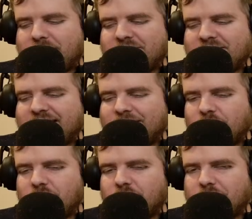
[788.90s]
start
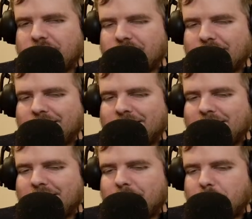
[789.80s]
the tutorial.
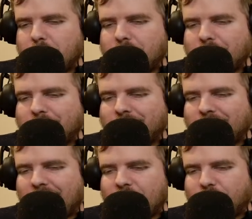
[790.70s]
Boop.
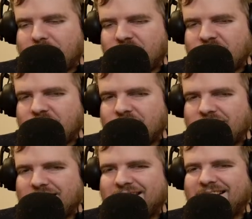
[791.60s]
I've pressed it.
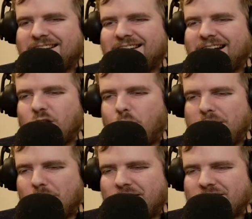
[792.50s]
I hope
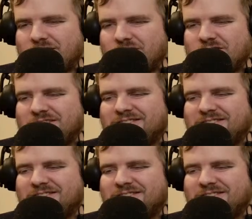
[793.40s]
it works.